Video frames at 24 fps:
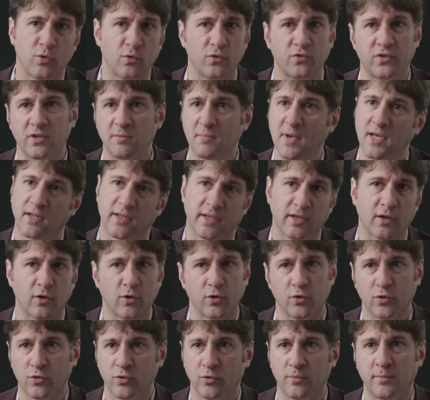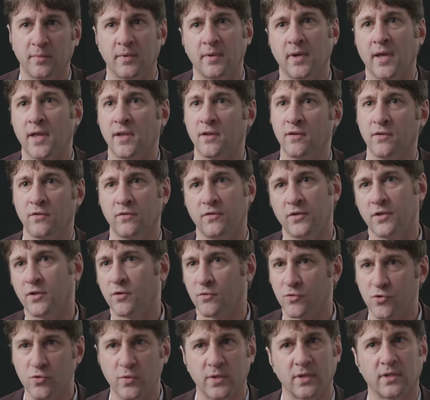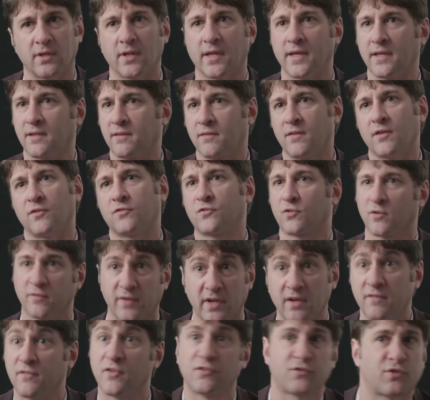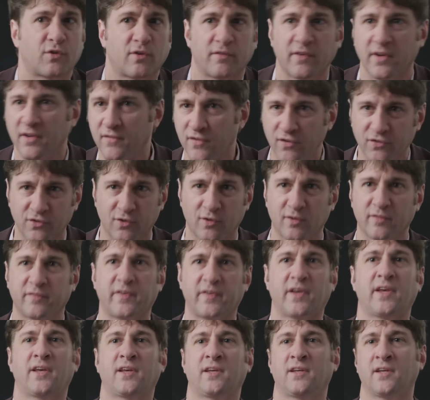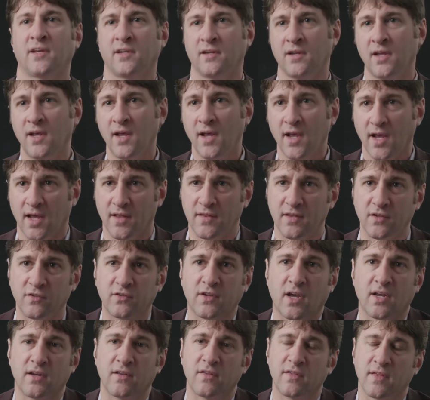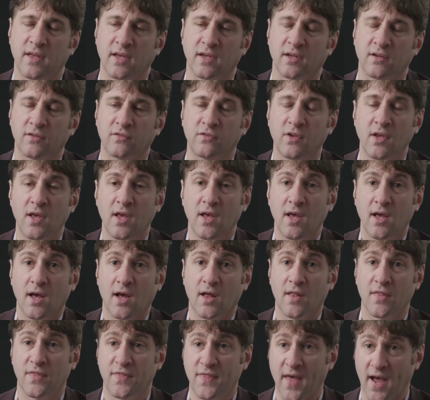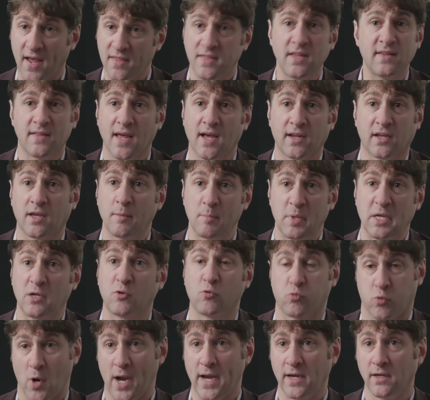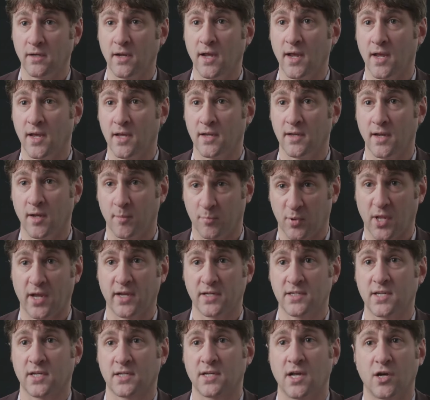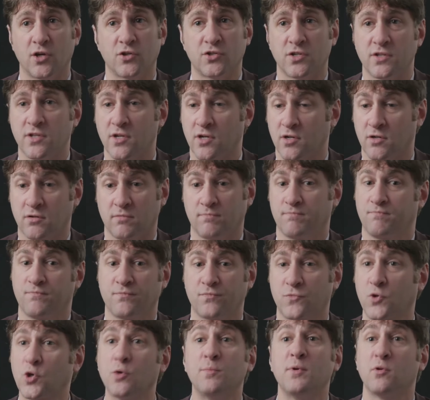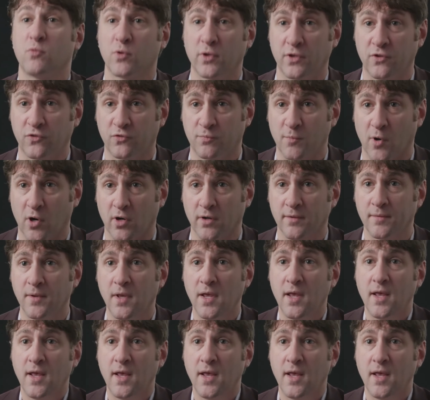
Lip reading: who's emailing whom and doing like the survey of the survey of the survey and these kind of things. I think that can be great, and applying technology there could be really smart.